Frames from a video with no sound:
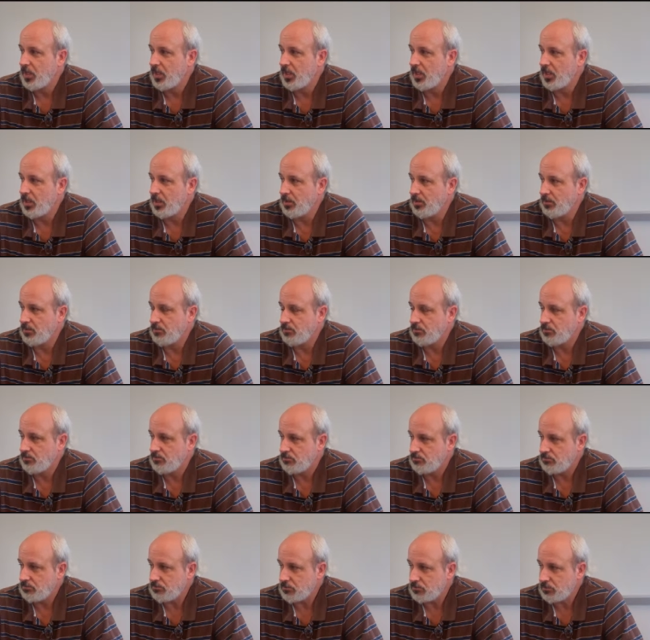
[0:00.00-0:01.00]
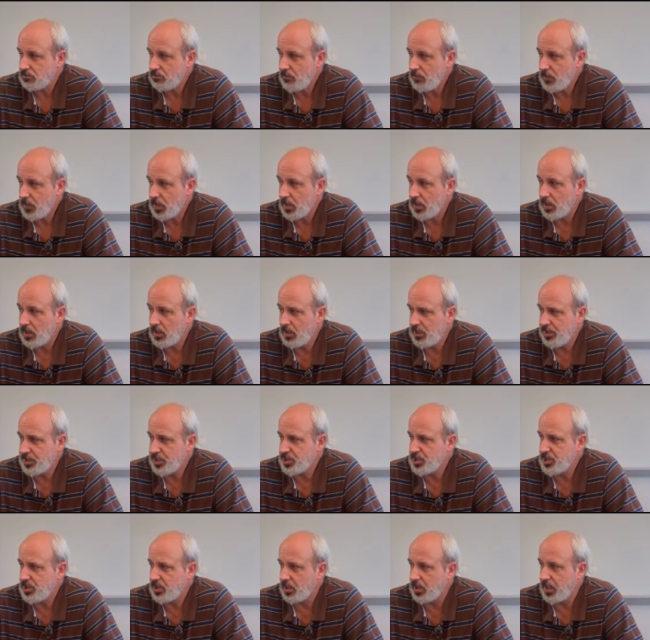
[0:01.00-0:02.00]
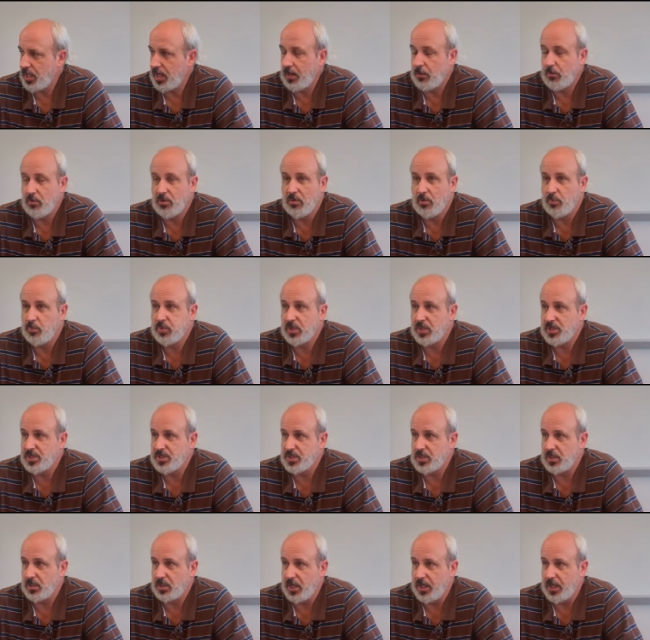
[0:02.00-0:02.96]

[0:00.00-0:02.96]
Um, in addition to that, we replaced the